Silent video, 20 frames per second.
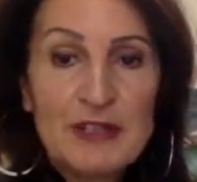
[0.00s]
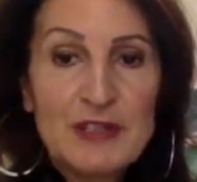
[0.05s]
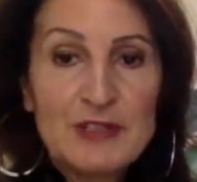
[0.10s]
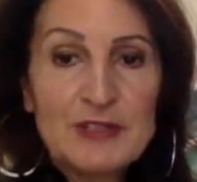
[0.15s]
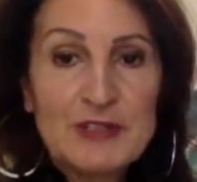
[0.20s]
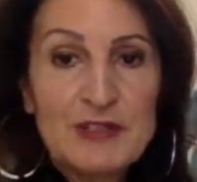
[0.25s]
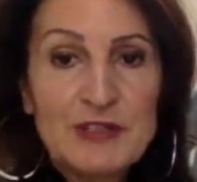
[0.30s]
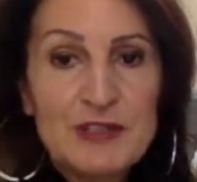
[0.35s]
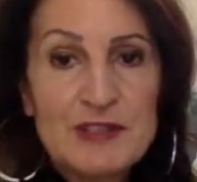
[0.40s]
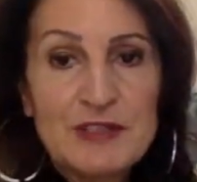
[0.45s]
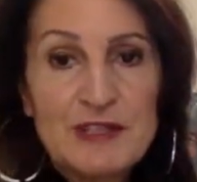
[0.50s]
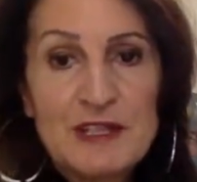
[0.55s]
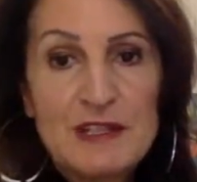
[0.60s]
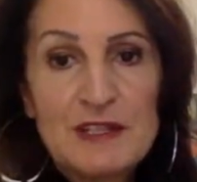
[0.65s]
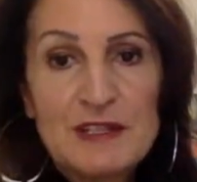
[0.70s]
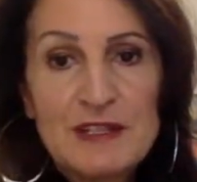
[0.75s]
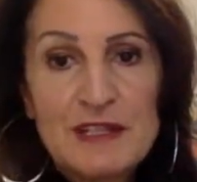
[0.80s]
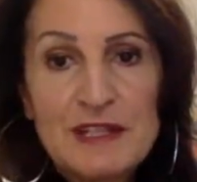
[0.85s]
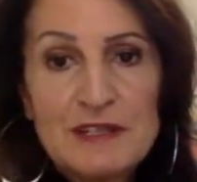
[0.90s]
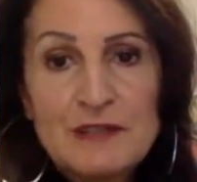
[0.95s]
So you can see the
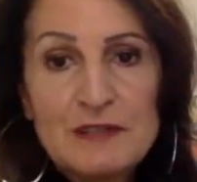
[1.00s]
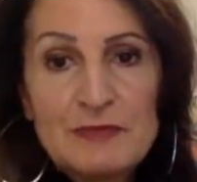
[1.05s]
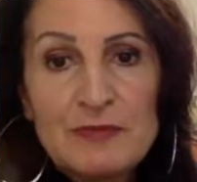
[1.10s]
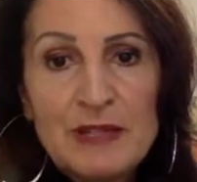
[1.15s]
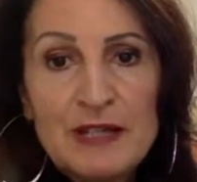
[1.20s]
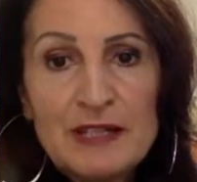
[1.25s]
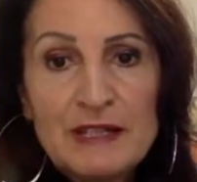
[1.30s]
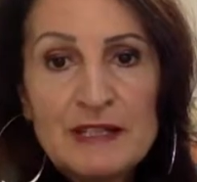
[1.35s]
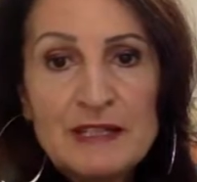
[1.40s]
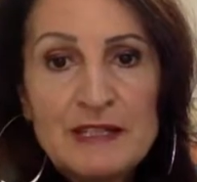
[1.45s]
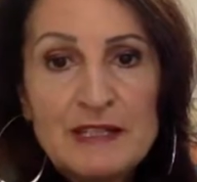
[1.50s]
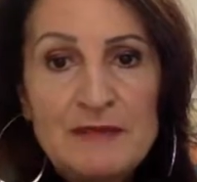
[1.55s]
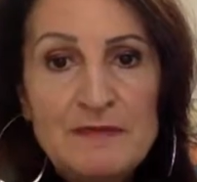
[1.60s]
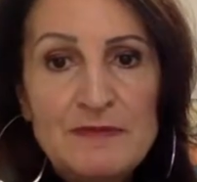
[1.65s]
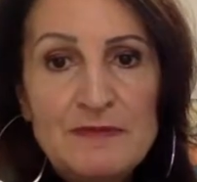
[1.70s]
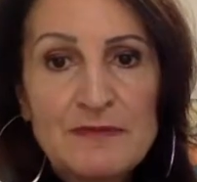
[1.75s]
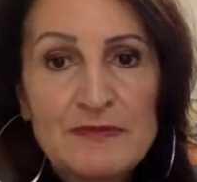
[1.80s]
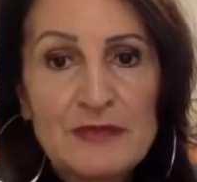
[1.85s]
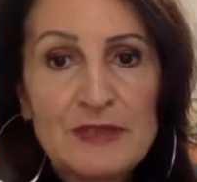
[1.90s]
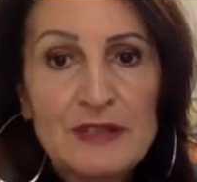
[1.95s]
center back seam,
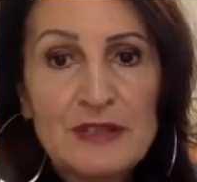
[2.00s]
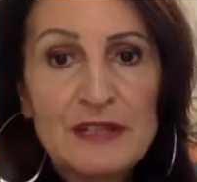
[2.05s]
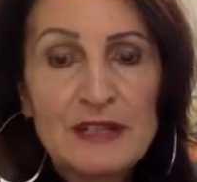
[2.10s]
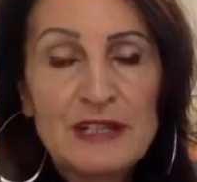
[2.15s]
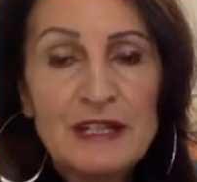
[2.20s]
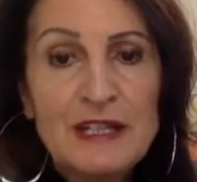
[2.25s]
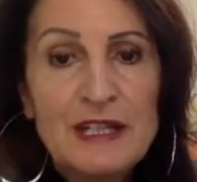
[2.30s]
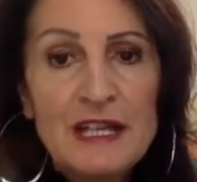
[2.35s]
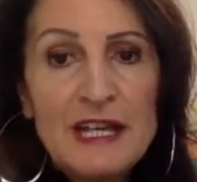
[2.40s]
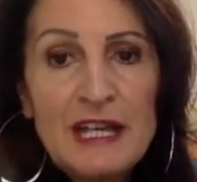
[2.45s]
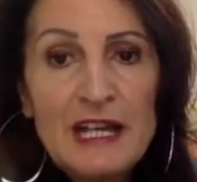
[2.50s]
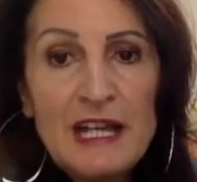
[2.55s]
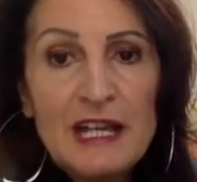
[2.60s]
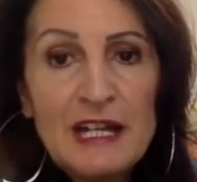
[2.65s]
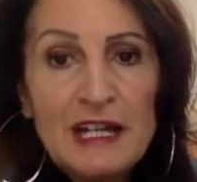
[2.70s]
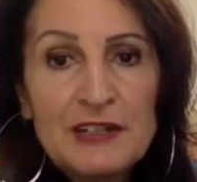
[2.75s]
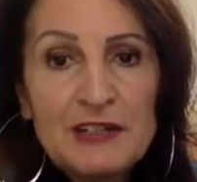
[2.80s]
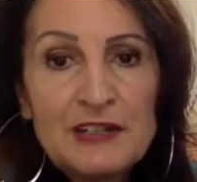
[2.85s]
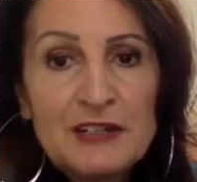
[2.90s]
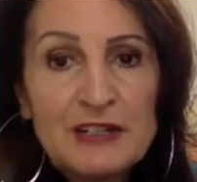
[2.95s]
okay, and
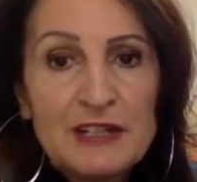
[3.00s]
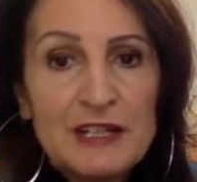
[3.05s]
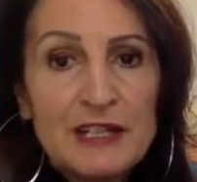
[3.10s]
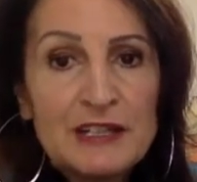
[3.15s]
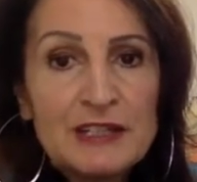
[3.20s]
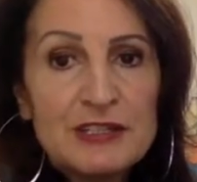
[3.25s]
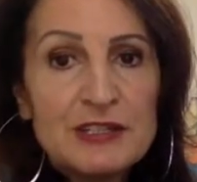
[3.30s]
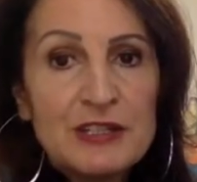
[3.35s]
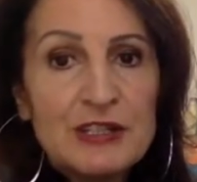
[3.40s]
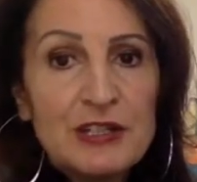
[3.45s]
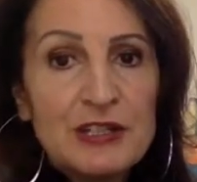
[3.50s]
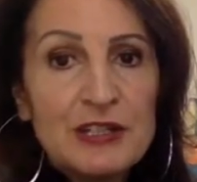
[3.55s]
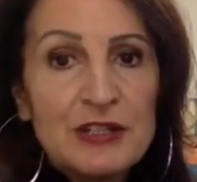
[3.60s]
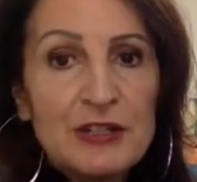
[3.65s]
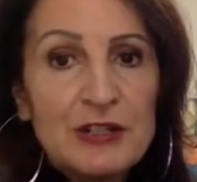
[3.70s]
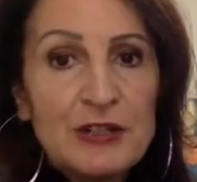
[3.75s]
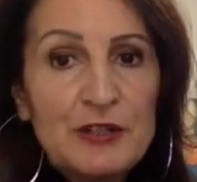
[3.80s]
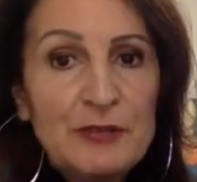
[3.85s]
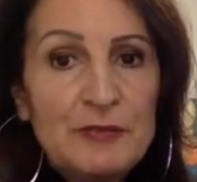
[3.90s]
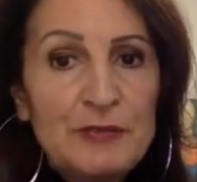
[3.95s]
I just cut an
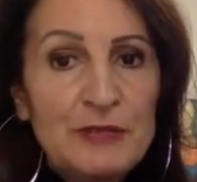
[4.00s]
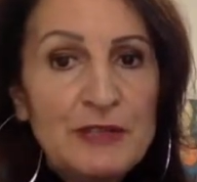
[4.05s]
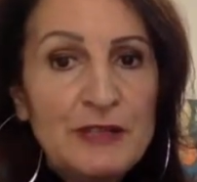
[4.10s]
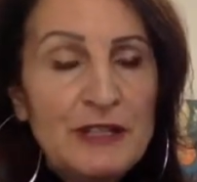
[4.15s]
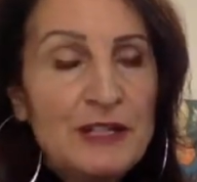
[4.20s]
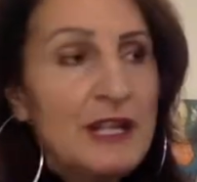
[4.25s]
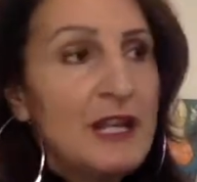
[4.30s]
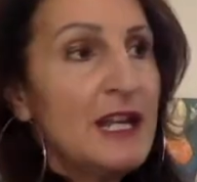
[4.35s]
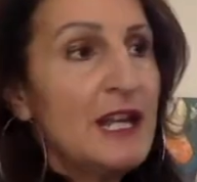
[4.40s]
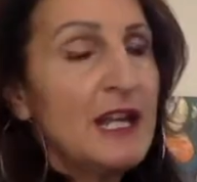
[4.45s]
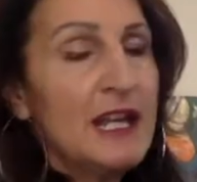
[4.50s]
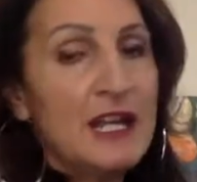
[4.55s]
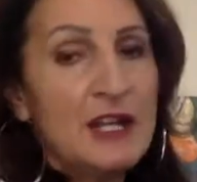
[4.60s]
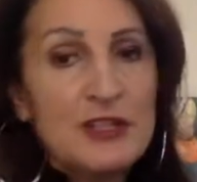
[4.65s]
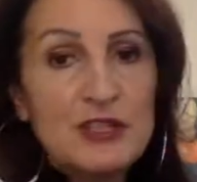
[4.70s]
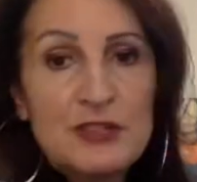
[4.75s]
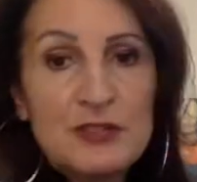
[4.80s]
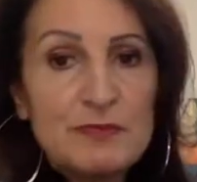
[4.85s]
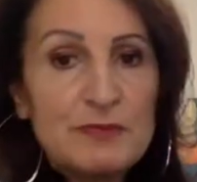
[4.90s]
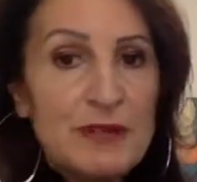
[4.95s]
opening and
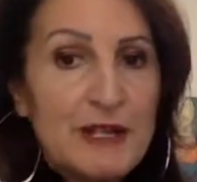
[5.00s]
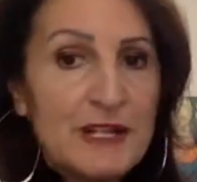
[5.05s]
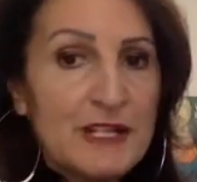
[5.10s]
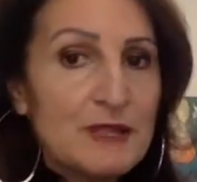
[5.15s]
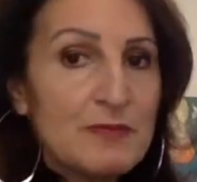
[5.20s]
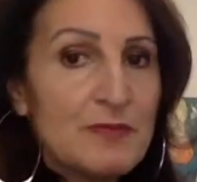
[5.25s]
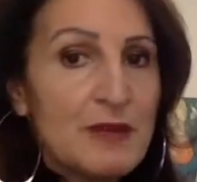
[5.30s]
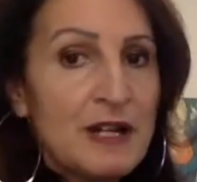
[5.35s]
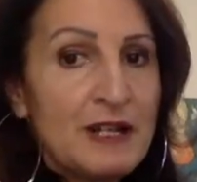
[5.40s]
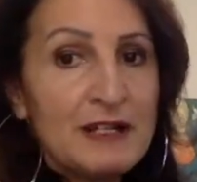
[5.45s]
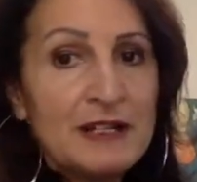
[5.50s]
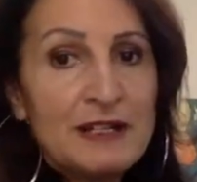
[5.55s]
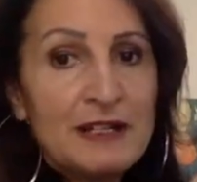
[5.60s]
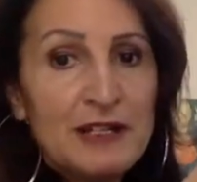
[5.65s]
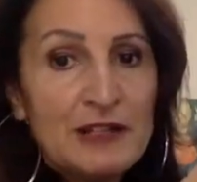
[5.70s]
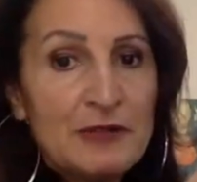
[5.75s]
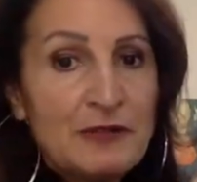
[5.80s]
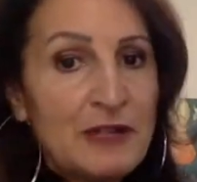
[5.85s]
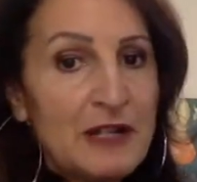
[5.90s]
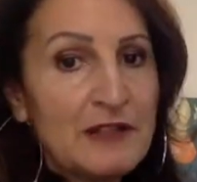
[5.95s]
just did bias binding
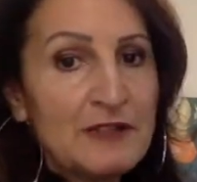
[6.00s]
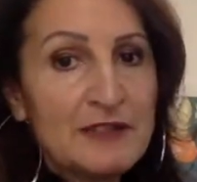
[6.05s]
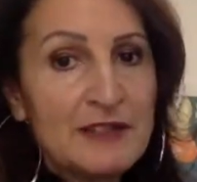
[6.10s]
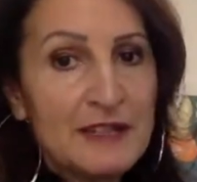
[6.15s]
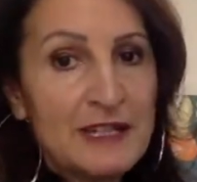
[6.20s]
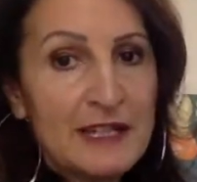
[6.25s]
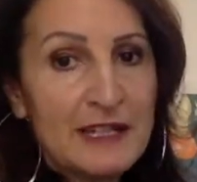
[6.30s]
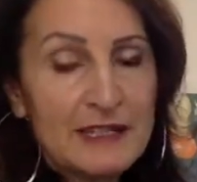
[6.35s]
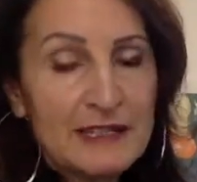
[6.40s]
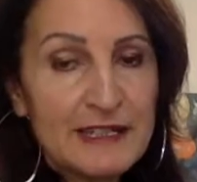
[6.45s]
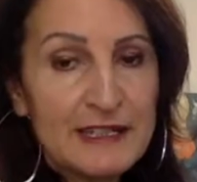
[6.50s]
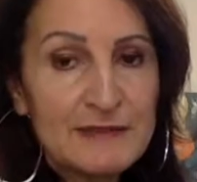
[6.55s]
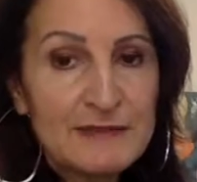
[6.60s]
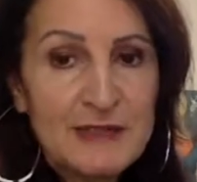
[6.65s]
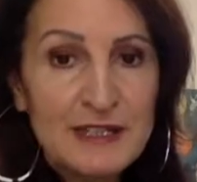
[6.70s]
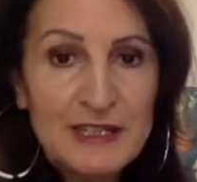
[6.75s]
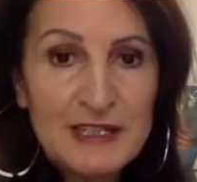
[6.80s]
around the neckline.